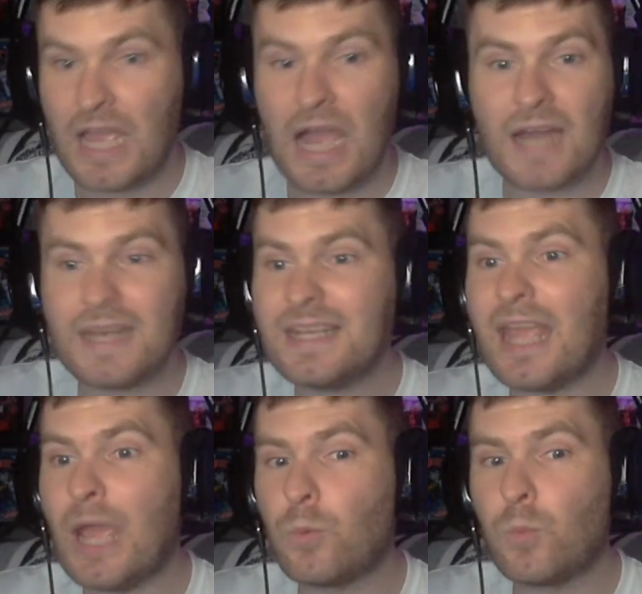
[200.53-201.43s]
I didn't
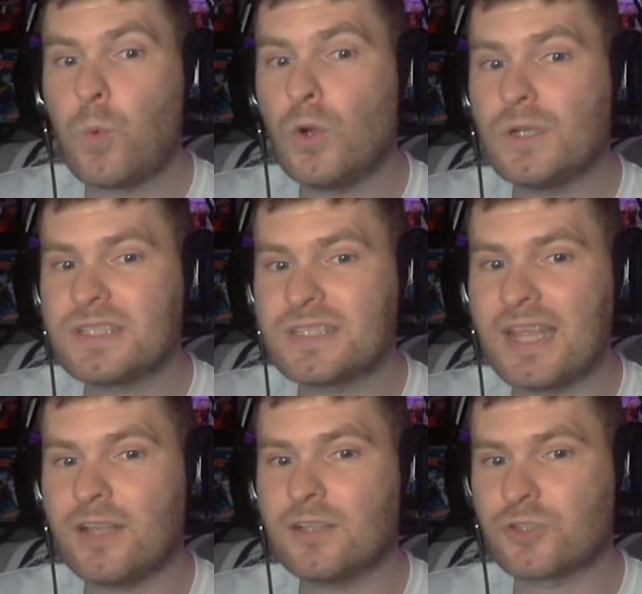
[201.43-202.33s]
get one
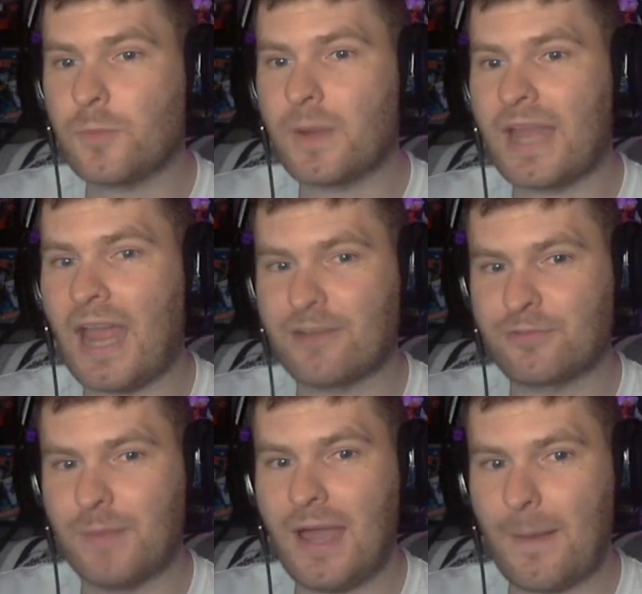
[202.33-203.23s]
single summer card
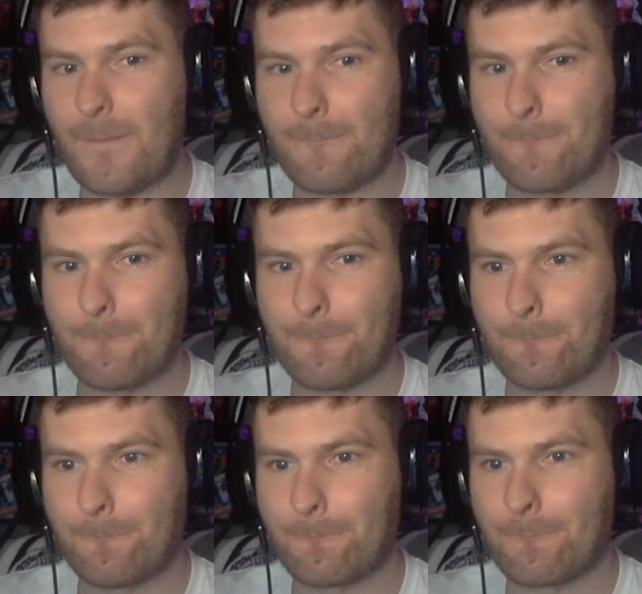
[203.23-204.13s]
from
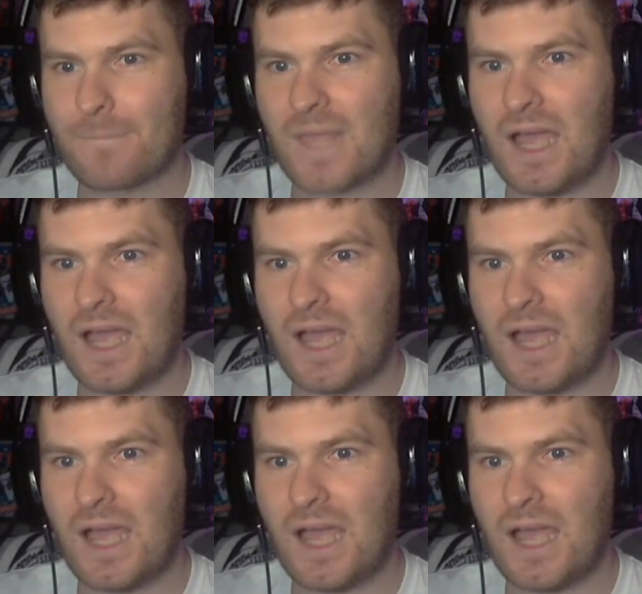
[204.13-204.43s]
that.